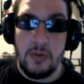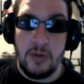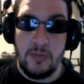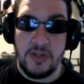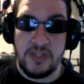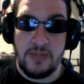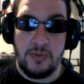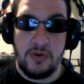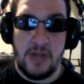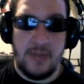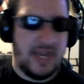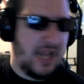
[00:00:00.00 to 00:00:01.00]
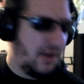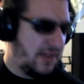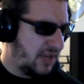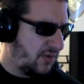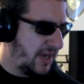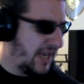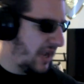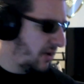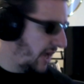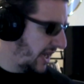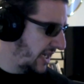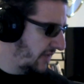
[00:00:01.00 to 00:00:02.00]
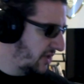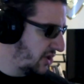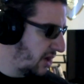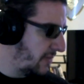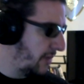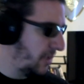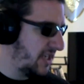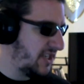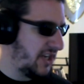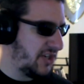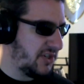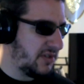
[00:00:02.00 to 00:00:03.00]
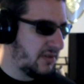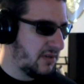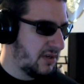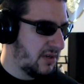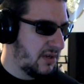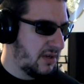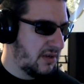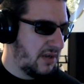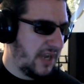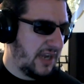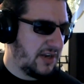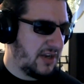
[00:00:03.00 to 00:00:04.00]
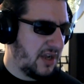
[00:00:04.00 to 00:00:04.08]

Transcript: Pretty much simple. I mean, hell, I think right now I could even turn on my PlayStation and